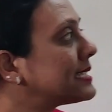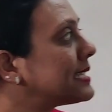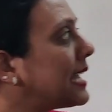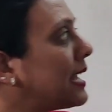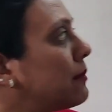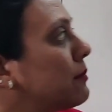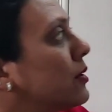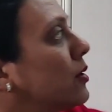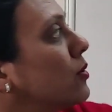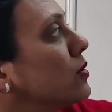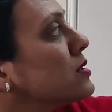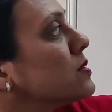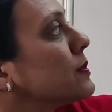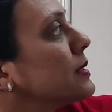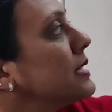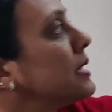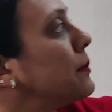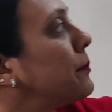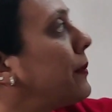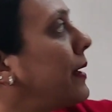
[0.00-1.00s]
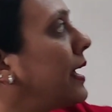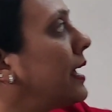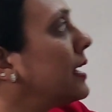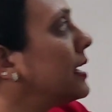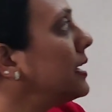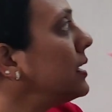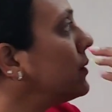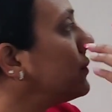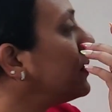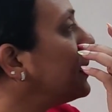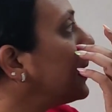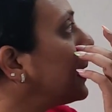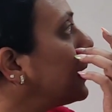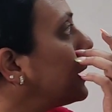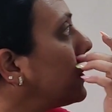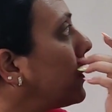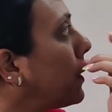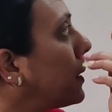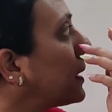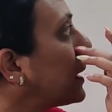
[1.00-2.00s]
Same goes with the parent. We
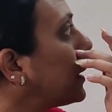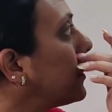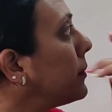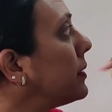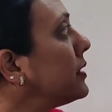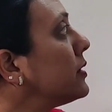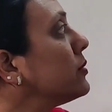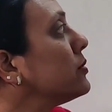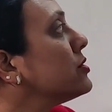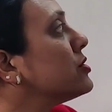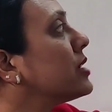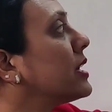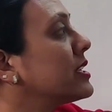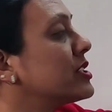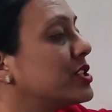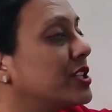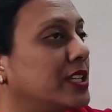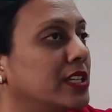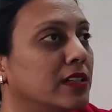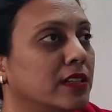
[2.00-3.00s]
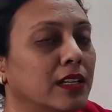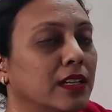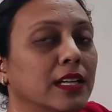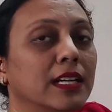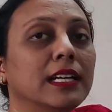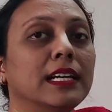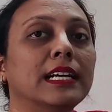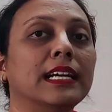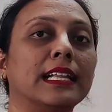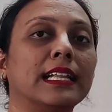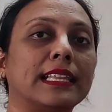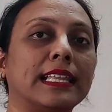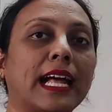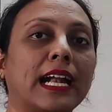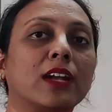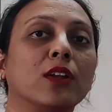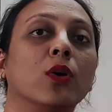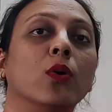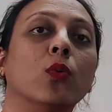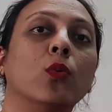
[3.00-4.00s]
are not able to judge here
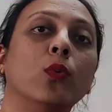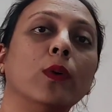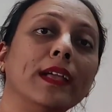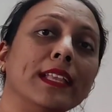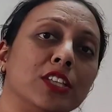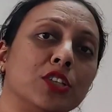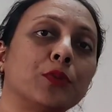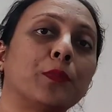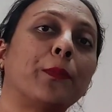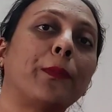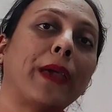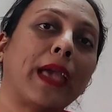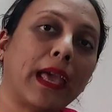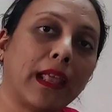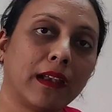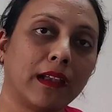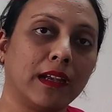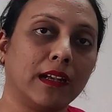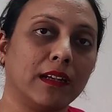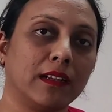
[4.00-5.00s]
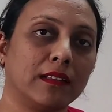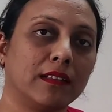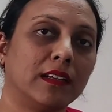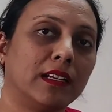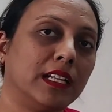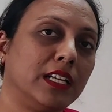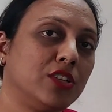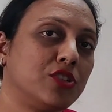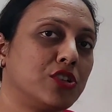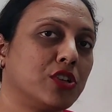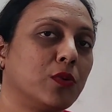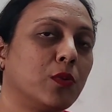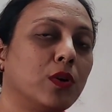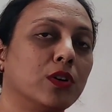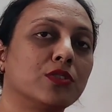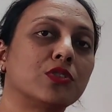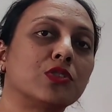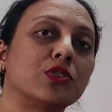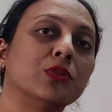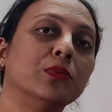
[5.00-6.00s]
that which parent the teacher
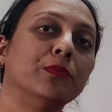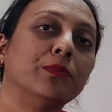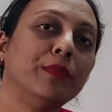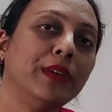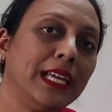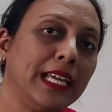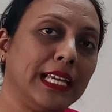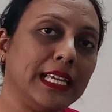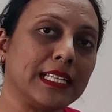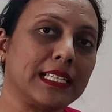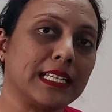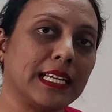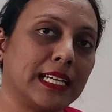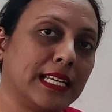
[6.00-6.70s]
wants to meet.